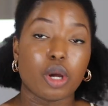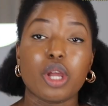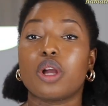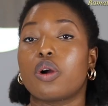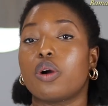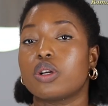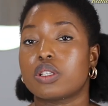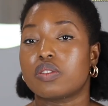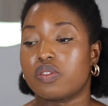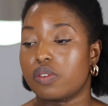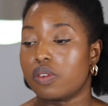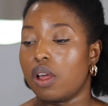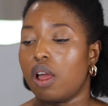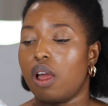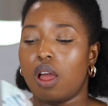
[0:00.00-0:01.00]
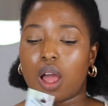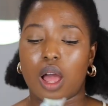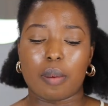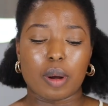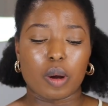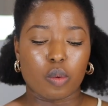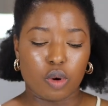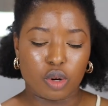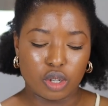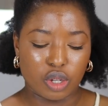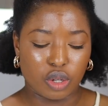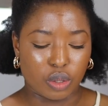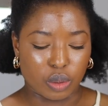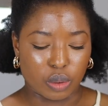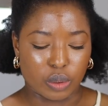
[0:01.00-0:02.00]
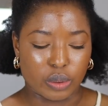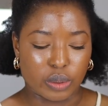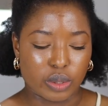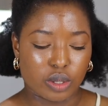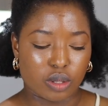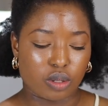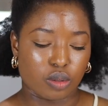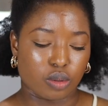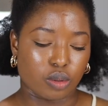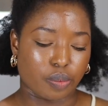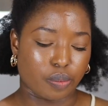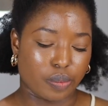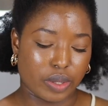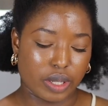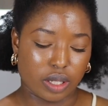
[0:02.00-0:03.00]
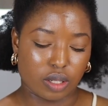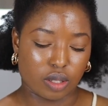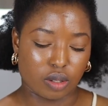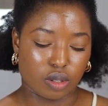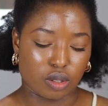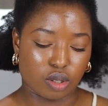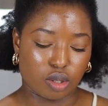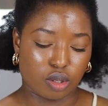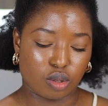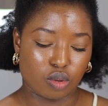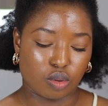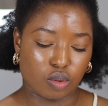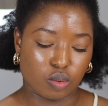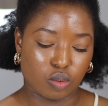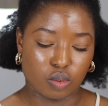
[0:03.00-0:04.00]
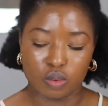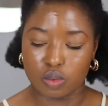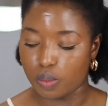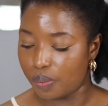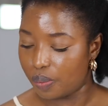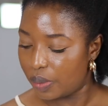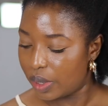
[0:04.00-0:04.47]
But it costs about €1, so it's not too